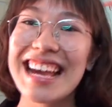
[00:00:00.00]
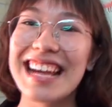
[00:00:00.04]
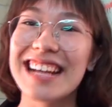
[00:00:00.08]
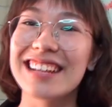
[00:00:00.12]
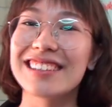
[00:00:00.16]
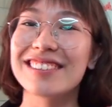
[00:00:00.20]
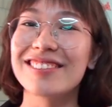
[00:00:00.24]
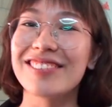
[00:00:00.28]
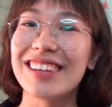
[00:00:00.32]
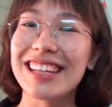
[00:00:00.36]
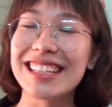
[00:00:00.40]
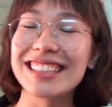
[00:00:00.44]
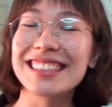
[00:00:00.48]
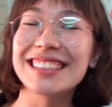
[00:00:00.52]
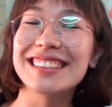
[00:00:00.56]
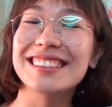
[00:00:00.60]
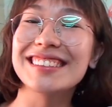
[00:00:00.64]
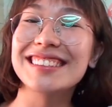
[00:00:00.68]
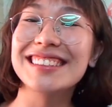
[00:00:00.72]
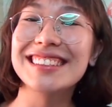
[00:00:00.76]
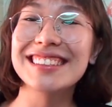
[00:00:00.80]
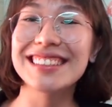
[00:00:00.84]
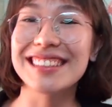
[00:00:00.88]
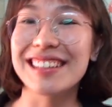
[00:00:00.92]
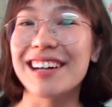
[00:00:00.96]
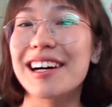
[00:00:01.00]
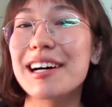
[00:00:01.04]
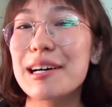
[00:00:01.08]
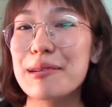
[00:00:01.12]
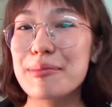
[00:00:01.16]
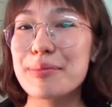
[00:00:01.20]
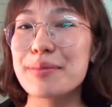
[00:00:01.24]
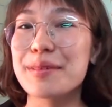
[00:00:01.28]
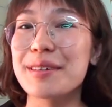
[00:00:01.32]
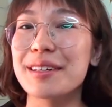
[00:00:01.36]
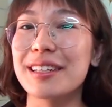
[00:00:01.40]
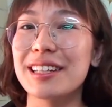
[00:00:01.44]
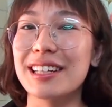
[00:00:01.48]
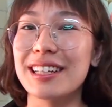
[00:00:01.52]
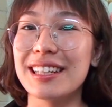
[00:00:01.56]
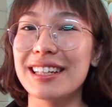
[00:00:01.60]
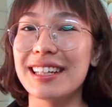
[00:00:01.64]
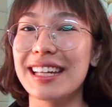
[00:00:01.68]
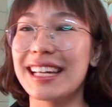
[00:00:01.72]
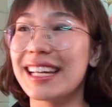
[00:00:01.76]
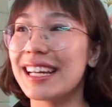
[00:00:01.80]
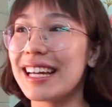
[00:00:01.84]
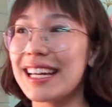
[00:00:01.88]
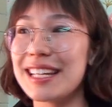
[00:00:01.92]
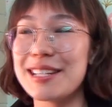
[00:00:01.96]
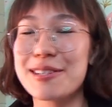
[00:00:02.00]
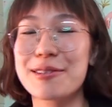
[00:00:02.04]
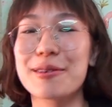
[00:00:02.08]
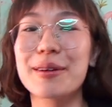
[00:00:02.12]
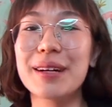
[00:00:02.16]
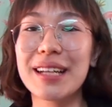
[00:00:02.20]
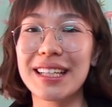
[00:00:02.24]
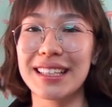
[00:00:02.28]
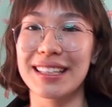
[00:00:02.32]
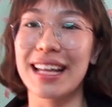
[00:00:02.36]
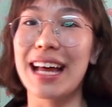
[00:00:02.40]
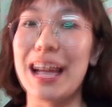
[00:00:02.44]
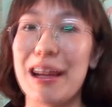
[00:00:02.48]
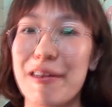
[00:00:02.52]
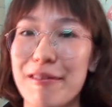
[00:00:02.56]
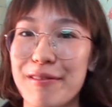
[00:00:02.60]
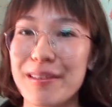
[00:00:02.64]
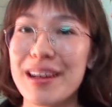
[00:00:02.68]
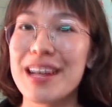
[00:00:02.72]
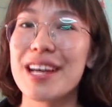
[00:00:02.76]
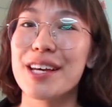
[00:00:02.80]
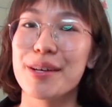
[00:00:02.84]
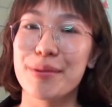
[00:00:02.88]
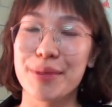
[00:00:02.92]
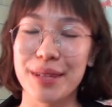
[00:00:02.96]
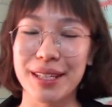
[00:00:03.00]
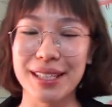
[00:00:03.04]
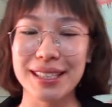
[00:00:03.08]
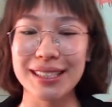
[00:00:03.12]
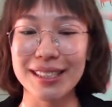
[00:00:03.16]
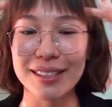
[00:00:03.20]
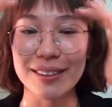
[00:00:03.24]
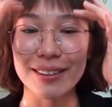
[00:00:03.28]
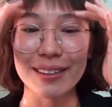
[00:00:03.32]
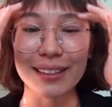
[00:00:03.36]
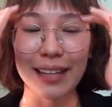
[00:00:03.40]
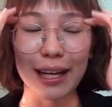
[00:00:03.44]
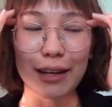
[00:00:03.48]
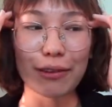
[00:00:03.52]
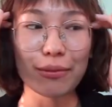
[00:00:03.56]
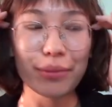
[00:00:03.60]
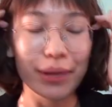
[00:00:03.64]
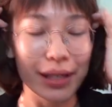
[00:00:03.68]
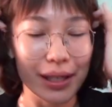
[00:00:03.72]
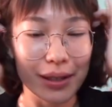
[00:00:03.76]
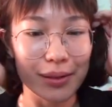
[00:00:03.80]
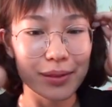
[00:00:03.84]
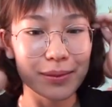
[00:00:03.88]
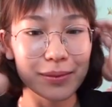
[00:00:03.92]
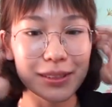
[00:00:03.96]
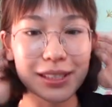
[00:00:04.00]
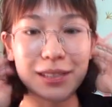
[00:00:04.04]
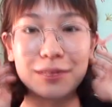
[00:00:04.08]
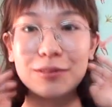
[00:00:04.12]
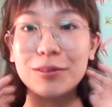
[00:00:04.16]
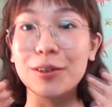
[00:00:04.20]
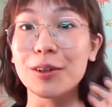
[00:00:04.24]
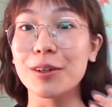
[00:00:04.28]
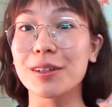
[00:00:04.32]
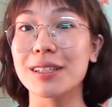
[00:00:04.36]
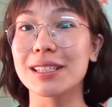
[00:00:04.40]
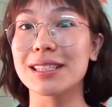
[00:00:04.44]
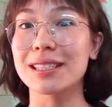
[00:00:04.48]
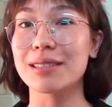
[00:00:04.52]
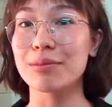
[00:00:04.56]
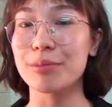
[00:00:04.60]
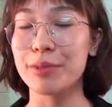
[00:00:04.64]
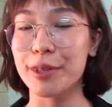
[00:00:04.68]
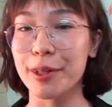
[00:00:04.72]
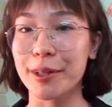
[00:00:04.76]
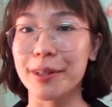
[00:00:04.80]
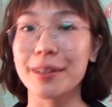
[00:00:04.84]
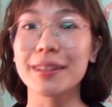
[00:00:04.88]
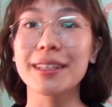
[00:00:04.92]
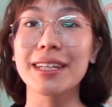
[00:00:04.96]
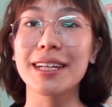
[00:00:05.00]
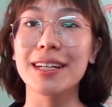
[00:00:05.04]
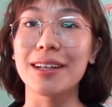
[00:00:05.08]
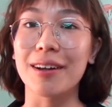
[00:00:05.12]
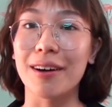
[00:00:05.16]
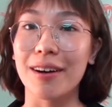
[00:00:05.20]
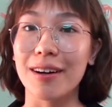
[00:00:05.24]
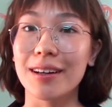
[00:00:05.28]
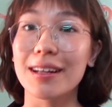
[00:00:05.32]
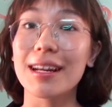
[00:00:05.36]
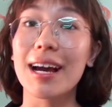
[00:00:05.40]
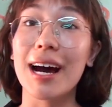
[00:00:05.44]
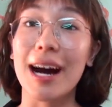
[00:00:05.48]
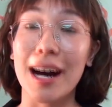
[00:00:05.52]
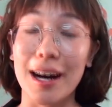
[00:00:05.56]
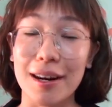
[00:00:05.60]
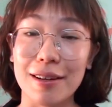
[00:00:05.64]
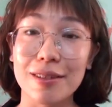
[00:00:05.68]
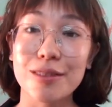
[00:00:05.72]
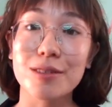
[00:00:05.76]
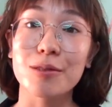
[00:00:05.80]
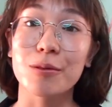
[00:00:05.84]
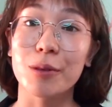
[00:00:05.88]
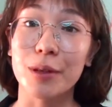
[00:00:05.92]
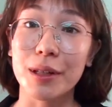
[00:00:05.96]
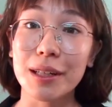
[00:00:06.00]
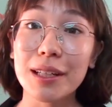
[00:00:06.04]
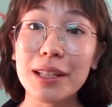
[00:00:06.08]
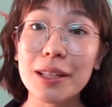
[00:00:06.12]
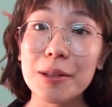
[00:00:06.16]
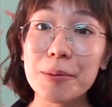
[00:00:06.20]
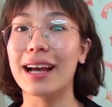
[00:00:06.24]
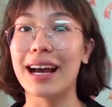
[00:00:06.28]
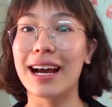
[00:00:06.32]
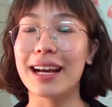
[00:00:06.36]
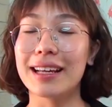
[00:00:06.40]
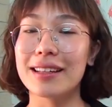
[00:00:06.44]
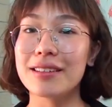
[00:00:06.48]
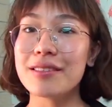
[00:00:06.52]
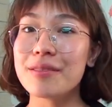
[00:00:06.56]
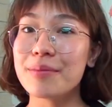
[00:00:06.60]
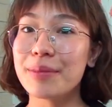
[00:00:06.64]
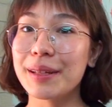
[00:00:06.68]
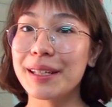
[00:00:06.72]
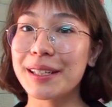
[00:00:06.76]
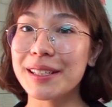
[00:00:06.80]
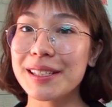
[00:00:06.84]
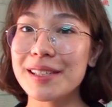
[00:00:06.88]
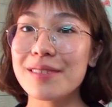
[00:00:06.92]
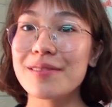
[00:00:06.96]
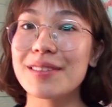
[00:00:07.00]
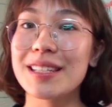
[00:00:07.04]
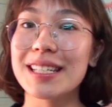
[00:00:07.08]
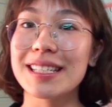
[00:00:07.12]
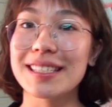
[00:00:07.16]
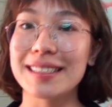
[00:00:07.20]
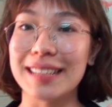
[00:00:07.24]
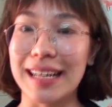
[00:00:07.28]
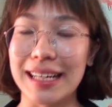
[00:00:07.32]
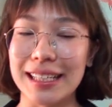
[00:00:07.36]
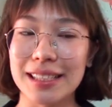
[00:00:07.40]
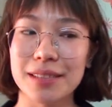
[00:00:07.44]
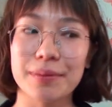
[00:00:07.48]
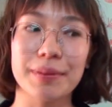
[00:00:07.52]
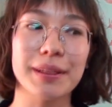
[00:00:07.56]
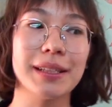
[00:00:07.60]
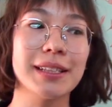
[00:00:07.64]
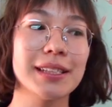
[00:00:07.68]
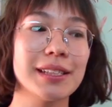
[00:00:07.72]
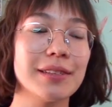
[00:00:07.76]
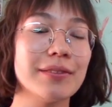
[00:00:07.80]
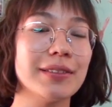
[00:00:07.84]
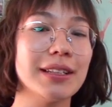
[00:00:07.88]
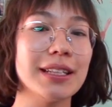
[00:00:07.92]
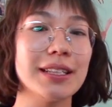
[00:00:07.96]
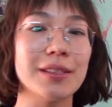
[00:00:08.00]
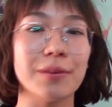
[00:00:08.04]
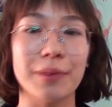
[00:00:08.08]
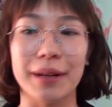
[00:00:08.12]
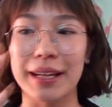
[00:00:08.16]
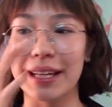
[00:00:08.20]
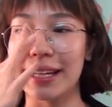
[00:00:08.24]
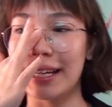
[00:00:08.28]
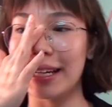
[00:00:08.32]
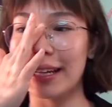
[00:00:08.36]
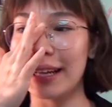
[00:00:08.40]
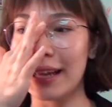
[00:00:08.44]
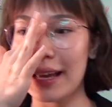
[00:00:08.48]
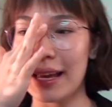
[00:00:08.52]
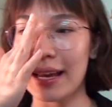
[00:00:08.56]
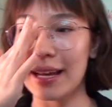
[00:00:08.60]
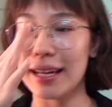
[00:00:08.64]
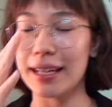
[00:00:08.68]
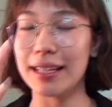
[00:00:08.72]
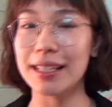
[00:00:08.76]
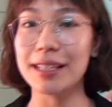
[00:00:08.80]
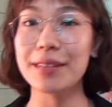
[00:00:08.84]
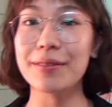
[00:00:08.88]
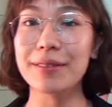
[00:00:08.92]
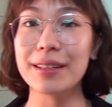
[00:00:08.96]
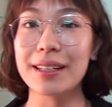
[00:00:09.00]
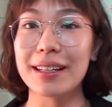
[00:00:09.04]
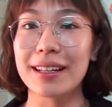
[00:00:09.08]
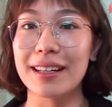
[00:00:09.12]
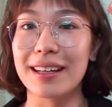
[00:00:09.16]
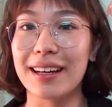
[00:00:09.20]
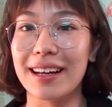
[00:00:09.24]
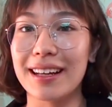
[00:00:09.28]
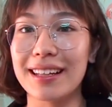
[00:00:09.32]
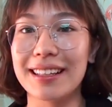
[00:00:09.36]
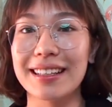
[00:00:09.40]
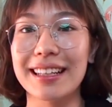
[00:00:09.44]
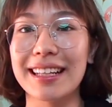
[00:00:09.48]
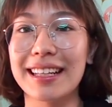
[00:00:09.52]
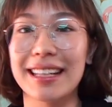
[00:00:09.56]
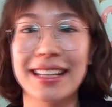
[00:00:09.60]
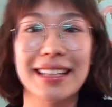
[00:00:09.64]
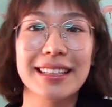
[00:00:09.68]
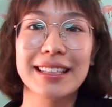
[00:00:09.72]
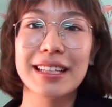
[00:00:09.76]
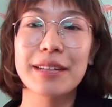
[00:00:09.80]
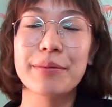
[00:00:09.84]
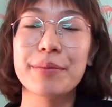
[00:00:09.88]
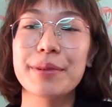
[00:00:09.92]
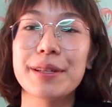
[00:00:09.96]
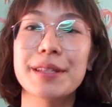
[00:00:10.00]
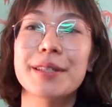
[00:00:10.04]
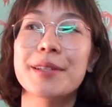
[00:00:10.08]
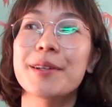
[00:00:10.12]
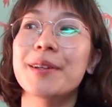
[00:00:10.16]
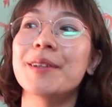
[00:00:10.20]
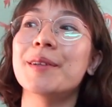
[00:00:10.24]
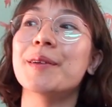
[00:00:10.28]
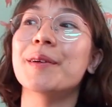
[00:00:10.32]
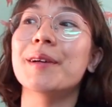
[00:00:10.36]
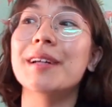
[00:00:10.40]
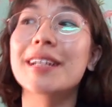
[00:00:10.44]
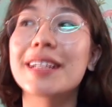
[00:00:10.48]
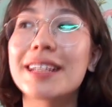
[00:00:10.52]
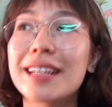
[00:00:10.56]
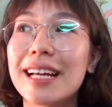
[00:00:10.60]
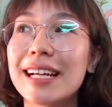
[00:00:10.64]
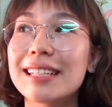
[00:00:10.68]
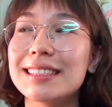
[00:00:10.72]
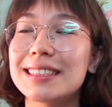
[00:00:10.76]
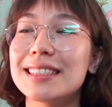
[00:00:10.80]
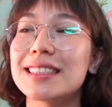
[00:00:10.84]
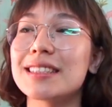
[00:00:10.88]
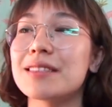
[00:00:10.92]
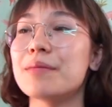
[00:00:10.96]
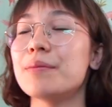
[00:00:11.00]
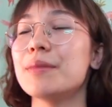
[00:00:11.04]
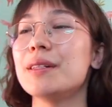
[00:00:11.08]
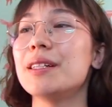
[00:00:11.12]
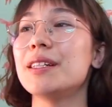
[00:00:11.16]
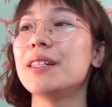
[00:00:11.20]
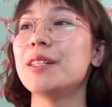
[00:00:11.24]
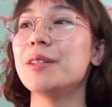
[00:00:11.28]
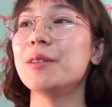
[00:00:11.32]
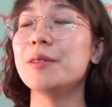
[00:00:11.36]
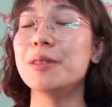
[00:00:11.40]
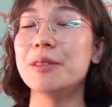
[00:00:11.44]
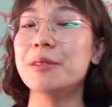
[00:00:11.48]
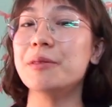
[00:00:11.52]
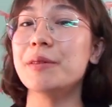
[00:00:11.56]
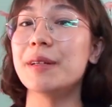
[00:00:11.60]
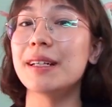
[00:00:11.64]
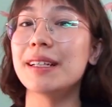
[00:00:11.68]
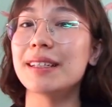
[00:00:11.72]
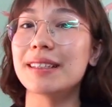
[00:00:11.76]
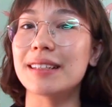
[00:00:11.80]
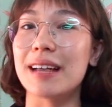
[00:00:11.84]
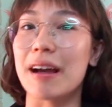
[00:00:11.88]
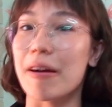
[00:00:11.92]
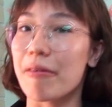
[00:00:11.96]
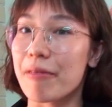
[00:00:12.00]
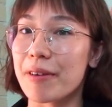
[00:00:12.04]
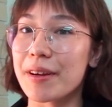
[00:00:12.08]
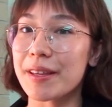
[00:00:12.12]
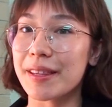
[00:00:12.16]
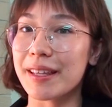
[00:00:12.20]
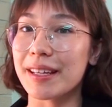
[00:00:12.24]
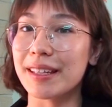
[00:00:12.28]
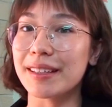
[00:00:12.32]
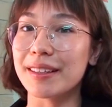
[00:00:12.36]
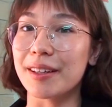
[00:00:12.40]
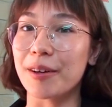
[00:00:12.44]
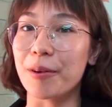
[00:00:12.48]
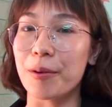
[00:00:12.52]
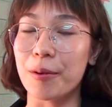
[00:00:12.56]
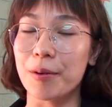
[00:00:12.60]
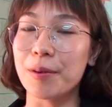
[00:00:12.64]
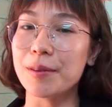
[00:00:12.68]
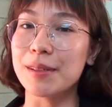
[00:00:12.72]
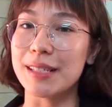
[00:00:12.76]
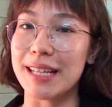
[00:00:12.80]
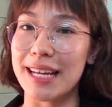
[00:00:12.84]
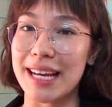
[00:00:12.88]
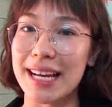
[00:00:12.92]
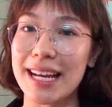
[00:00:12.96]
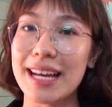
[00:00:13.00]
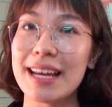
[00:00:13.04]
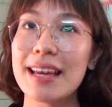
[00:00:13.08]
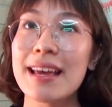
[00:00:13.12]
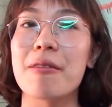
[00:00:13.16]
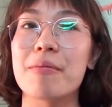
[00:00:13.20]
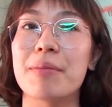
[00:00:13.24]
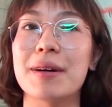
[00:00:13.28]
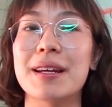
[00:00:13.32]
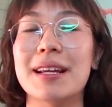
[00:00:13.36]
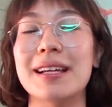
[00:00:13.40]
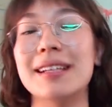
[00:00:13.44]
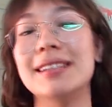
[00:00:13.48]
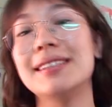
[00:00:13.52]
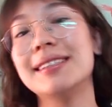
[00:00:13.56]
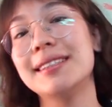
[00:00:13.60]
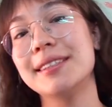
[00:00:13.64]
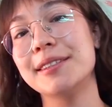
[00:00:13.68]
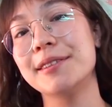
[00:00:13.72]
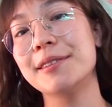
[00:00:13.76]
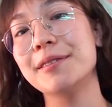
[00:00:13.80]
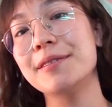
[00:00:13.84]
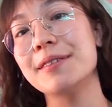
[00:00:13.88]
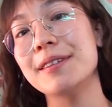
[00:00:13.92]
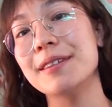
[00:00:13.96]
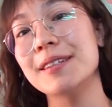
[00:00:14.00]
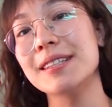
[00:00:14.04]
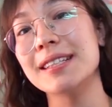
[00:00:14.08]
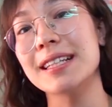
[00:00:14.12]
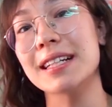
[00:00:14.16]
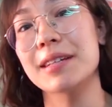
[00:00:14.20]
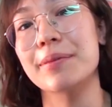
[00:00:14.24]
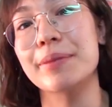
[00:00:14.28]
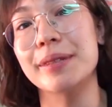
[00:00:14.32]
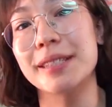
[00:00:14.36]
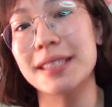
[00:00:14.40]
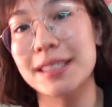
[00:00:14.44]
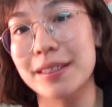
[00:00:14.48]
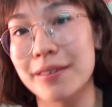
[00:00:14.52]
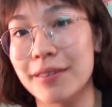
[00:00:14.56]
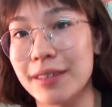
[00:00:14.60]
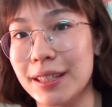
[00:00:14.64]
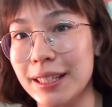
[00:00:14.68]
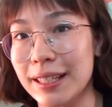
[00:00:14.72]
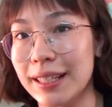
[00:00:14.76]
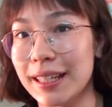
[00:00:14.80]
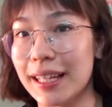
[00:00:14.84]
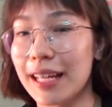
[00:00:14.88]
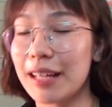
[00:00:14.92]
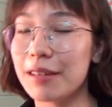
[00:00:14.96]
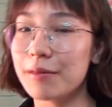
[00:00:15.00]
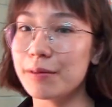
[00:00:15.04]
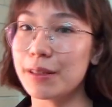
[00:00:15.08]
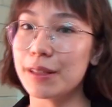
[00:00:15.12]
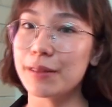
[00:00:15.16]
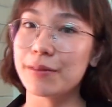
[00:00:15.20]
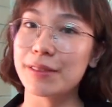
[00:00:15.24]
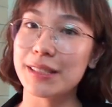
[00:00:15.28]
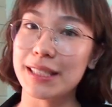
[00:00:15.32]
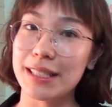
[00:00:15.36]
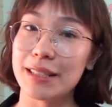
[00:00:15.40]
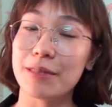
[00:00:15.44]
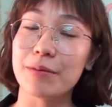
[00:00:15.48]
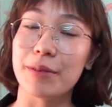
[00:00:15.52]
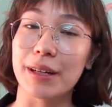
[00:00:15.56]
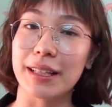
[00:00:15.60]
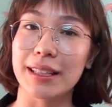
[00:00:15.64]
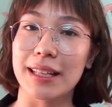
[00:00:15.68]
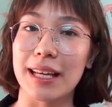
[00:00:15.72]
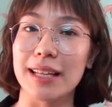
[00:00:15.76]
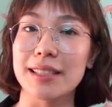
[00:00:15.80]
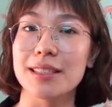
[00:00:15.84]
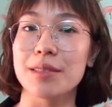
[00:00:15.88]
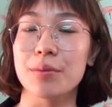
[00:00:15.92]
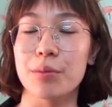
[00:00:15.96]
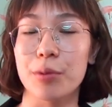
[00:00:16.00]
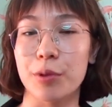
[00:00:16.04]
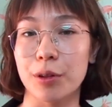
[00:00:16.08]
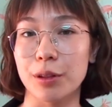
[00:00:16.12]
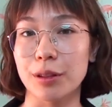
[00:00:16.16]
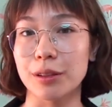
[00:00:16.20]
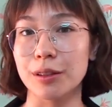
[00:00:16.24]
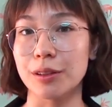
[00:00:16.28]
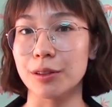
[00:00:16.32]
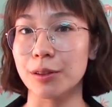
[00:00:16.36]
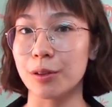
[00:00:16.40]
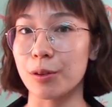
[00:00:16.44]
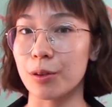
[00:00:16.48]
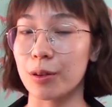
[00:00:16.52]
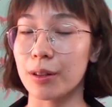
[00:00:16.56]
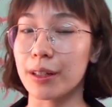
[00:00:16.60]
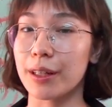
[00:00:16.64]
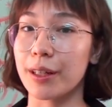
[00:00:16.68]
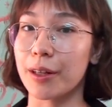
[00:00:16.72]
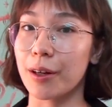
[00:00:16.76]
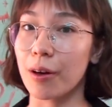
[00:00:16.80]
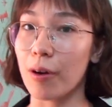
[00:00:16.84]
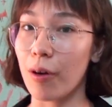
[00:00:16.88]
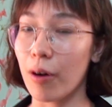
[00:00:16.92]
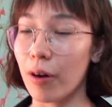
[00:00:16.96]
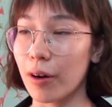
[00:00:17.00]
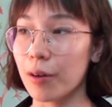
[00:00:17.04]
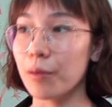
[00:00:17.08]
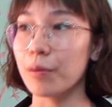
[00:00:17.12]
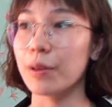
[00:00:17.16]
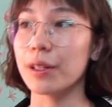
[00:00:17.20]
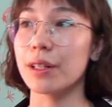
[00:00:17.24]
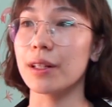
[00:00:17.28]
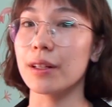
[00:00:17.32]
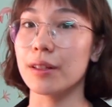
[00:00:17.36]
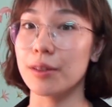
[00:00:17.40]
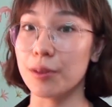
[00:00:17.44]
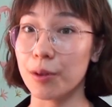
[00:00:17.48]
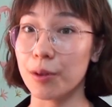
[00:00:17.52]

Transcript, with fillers: It makes you stop, like, enjoying life, because your life becomes focused purely on housework. And because of these tasks, because of these waiting, even, like, it can be so organized, it can be you doing everything the whole day, but it still feels like passivity. And we've seen why that's important earlier on with the